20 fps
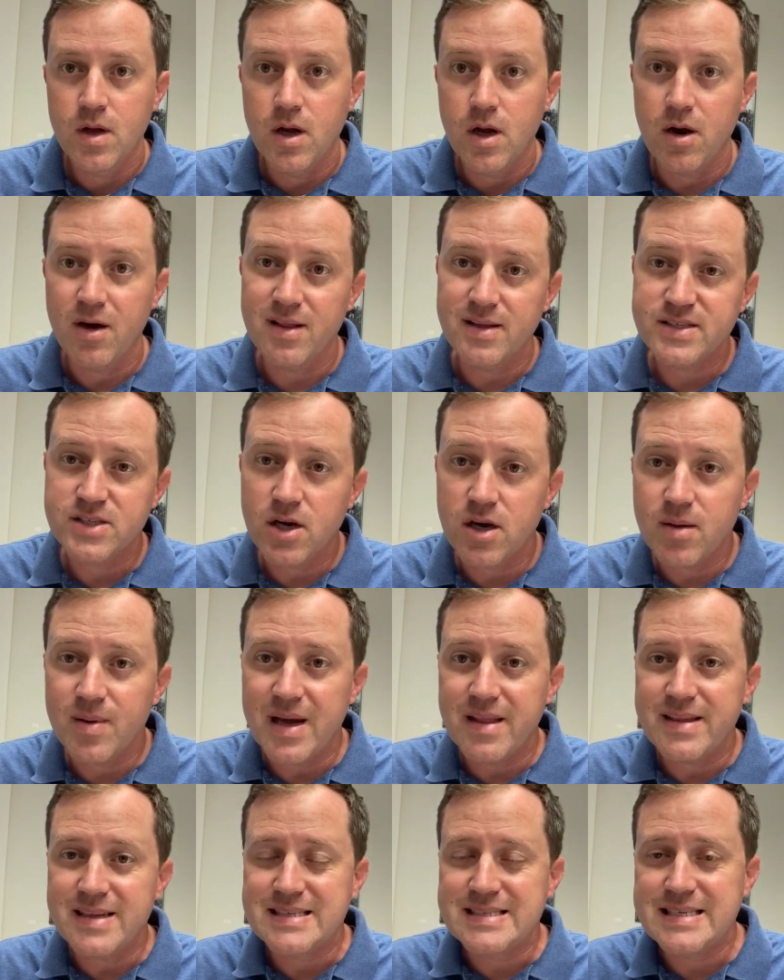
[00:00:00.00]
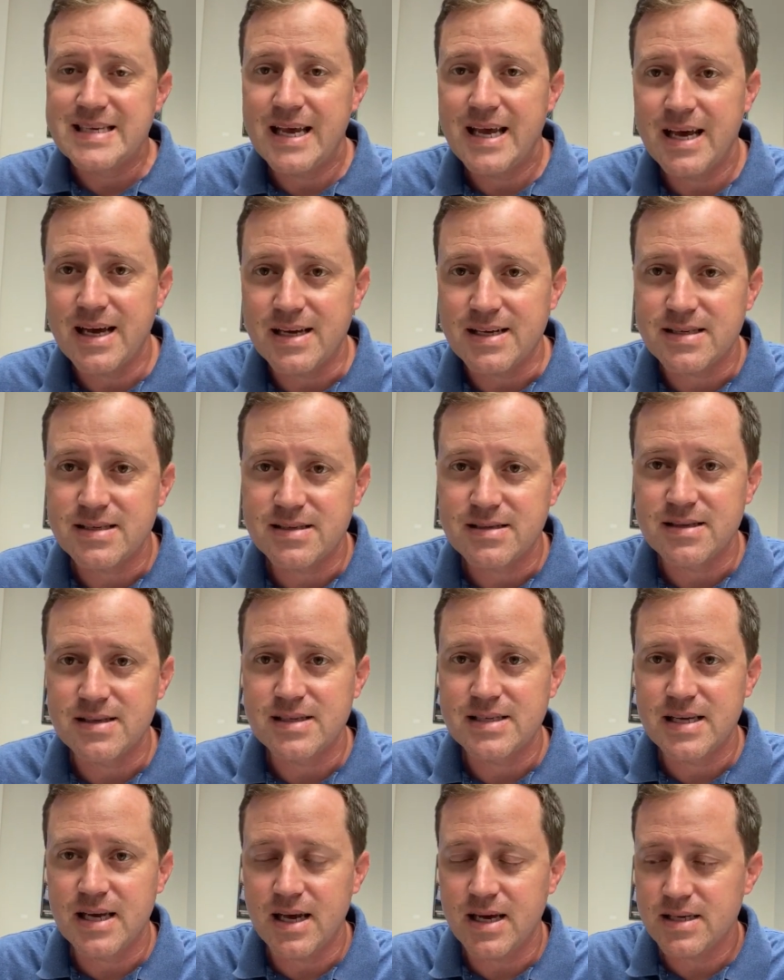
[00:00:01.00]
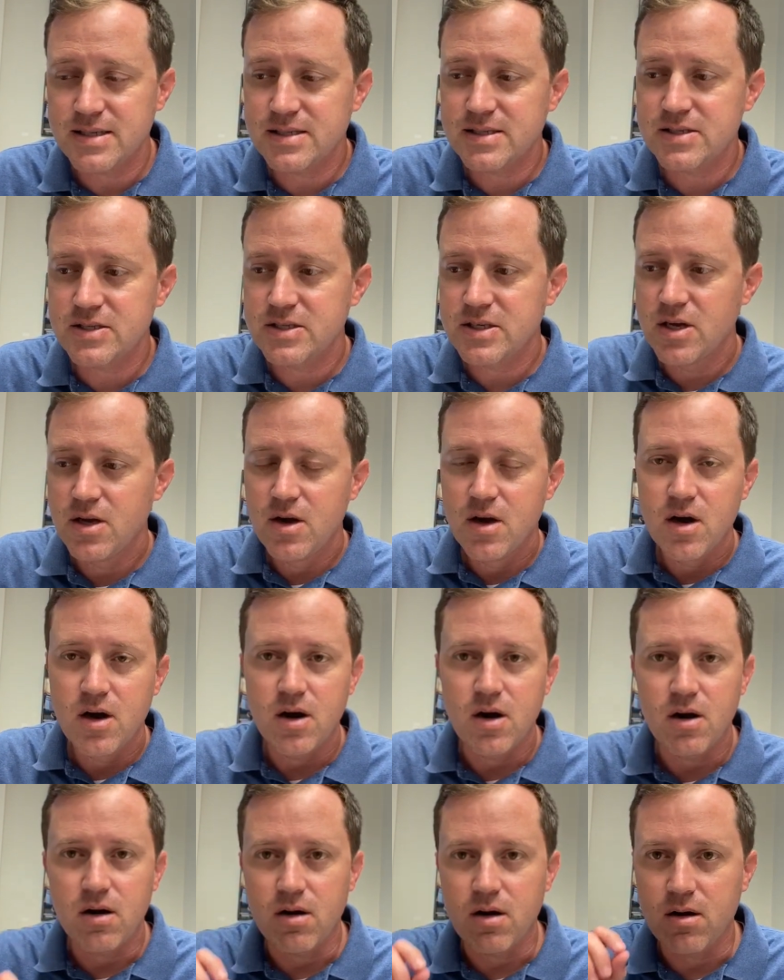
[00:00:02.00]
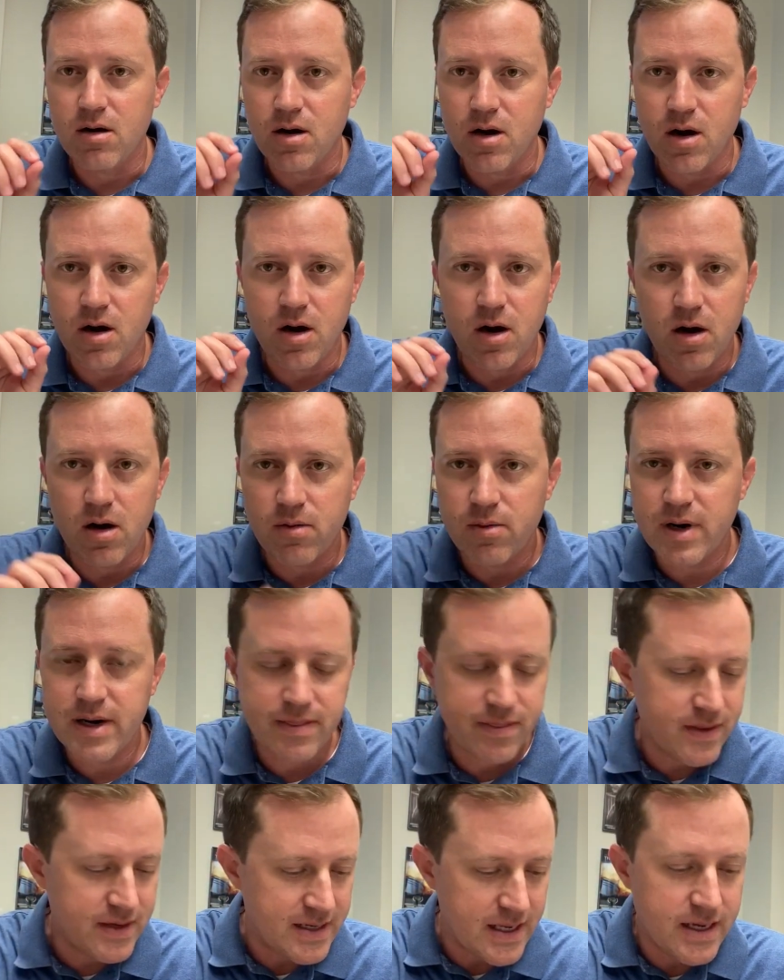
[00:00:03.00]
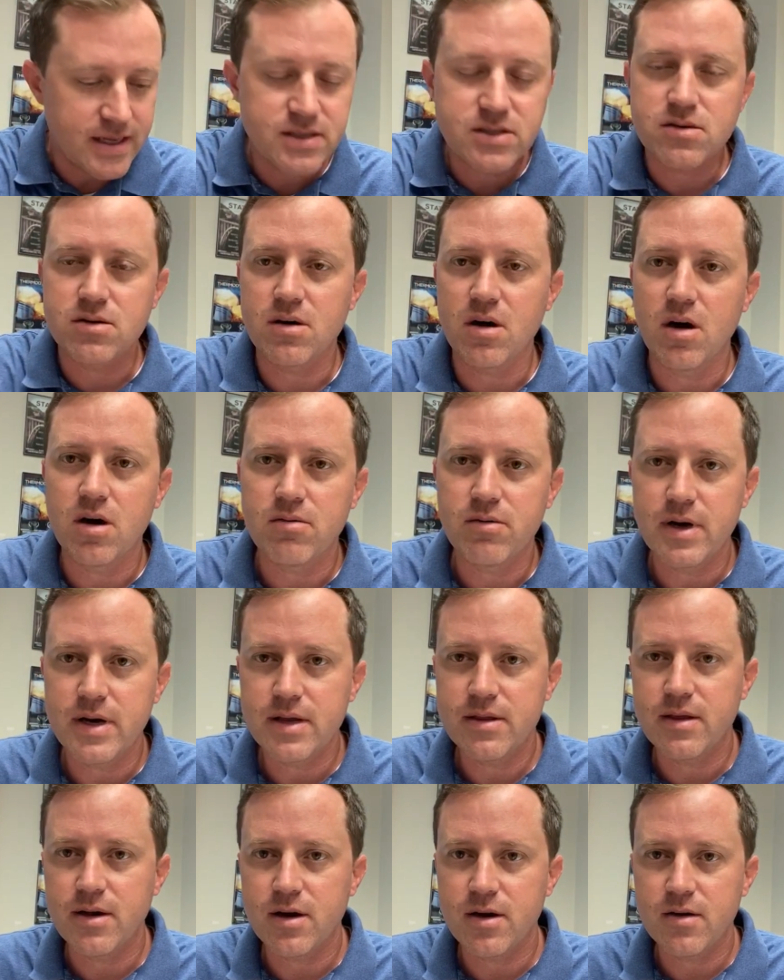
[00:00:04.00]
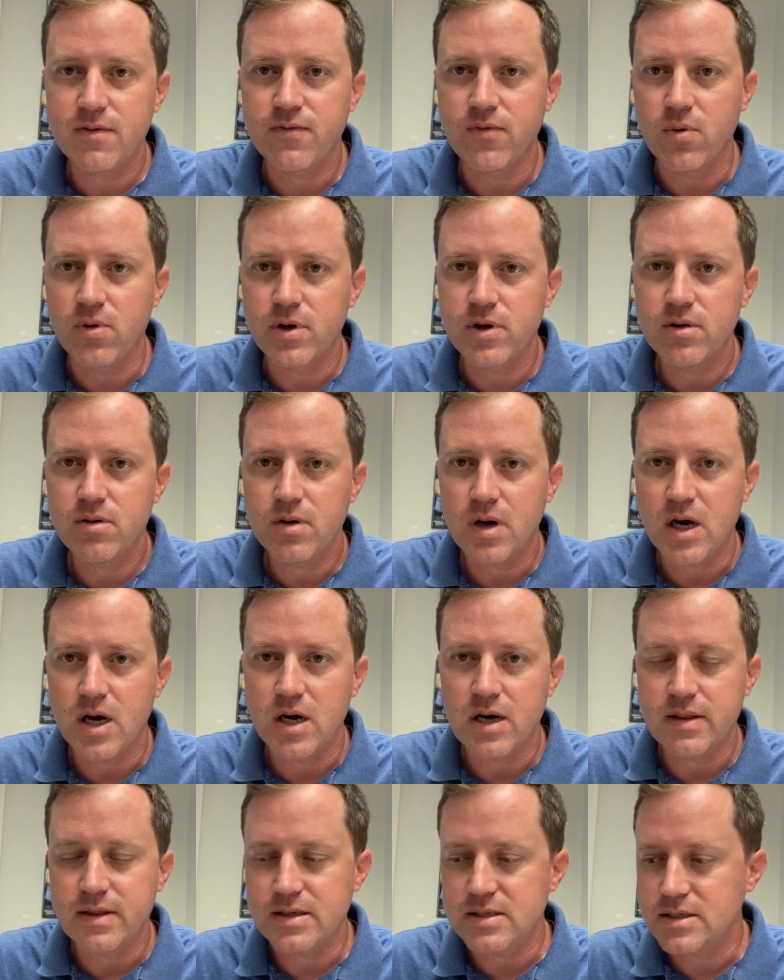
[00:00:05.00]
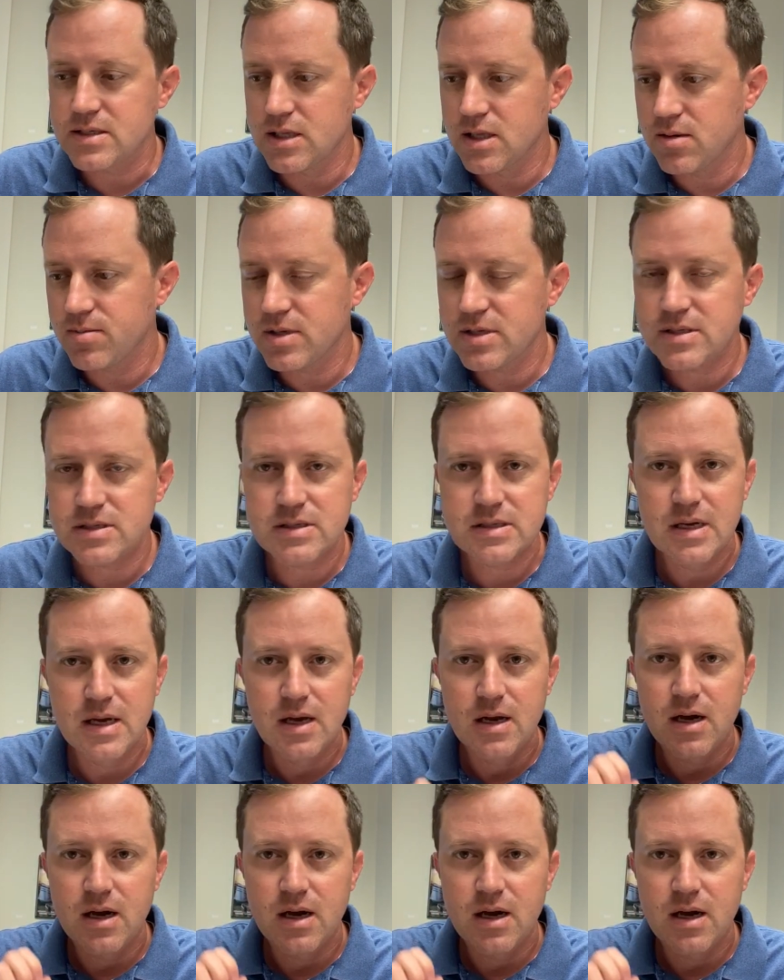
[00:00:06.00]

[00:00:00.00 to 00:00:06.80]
All right, let's talk about the tests. The tests are already, the dates are already there for you on the syllabus.